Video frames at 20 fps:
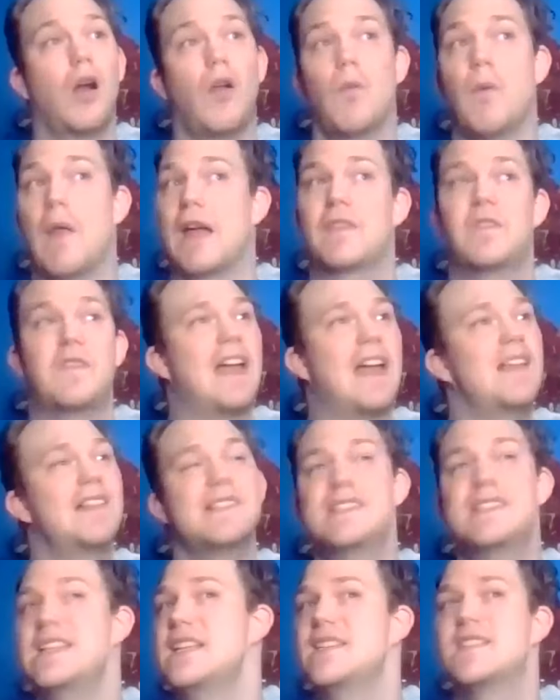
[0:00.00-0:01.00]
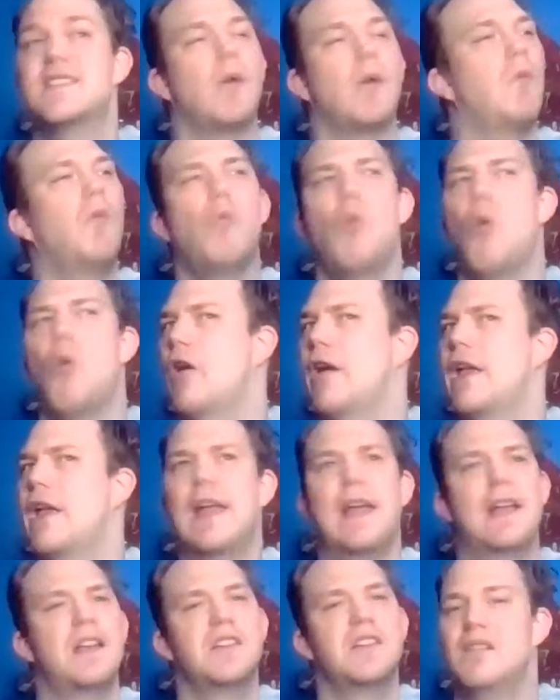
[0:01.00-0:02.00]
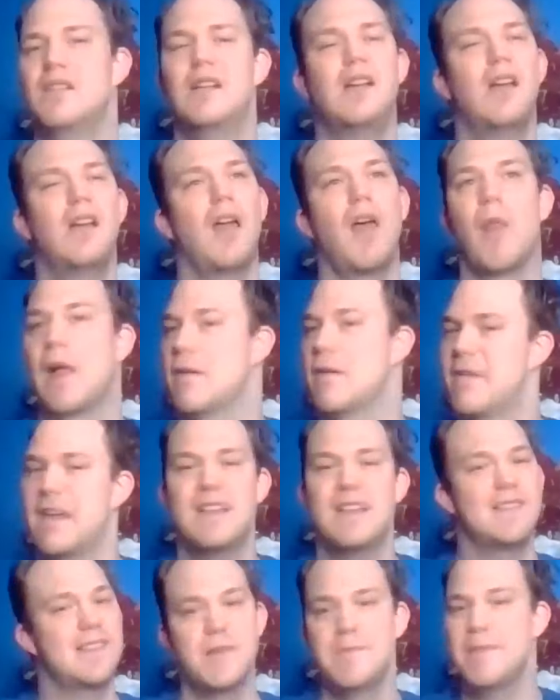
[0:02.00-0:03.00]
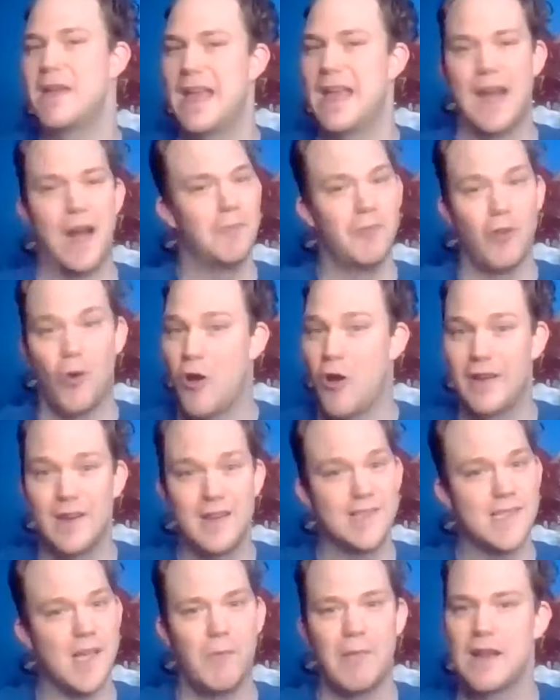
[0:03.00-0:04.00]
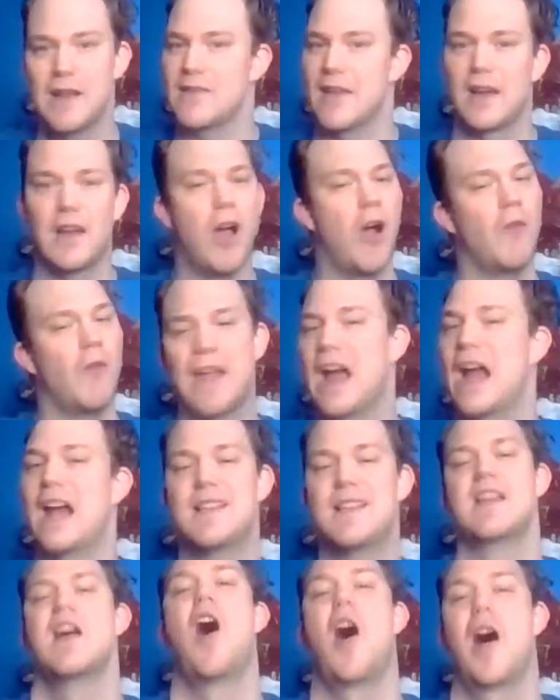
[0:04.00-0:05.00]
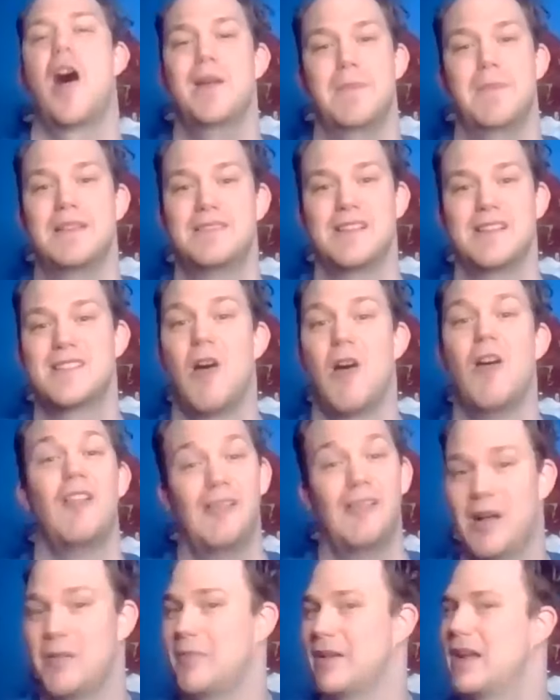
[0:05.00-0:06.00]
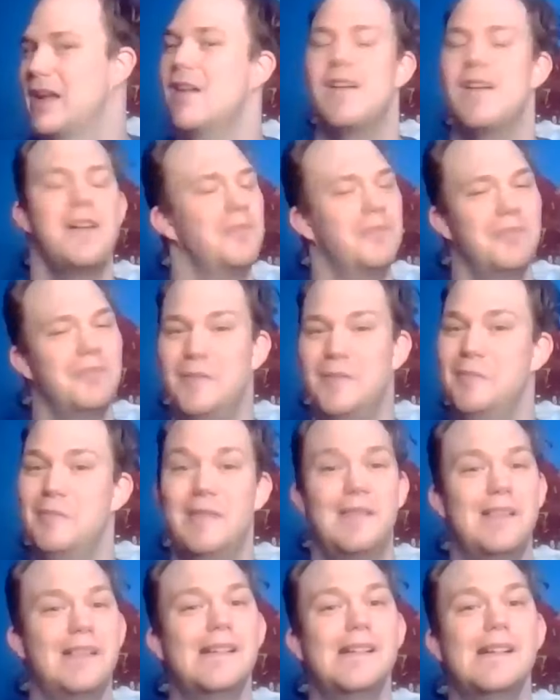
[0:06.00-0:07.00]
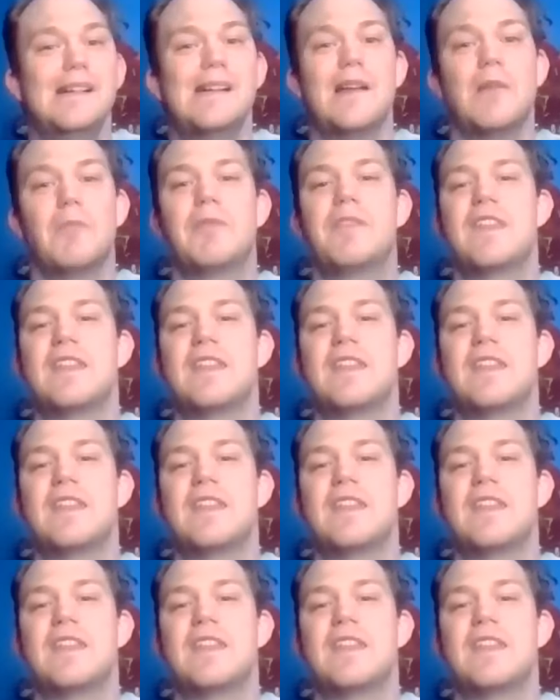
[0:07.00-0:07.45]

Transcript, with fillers: like, they see someone walking in, like, they see me and I'm talking to someone, it's like, oh, they got to say hi to me. Just, I'm like, all right. Yeah.